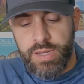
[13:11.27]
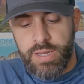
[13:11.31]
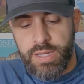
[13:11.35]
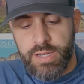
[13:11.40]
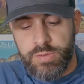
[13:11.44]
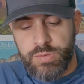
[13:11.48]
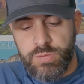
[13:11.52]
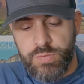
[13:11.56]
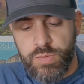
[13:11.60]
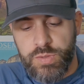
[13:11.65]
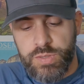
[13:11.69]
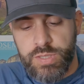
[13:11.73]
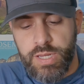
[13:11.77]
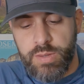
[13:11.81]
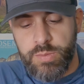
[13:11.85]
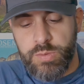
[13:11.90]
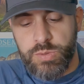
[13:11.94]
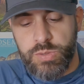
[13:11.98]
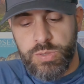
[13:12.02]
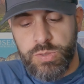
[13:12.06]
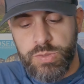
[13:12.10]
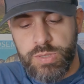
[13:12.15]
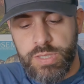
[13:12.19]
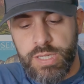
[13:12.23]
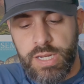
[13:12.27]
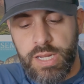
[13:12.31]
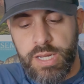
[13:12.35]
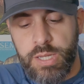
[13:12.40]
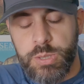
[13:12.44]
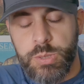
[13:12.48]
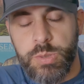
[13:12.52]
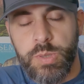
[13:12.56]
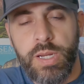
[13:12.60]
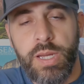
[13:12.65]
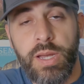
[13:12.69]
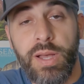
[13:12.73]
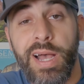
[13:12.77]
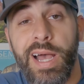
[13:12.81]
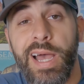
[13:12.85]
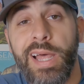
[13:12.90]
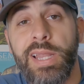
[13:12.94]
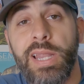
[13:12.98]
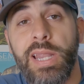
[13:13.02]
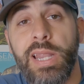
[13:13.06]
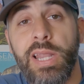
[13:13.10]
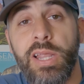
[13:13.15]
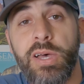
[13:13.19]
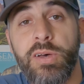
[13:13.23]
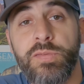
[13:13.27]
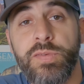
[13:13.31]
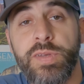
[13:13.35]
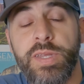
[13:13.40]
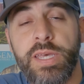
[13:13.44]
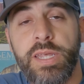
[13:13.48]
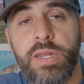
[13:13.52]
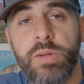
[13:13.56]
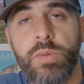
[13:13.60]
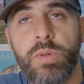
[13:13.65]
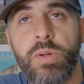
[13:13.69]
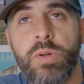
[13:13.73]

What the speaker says: It was the first time I was using it on trail. I loved it.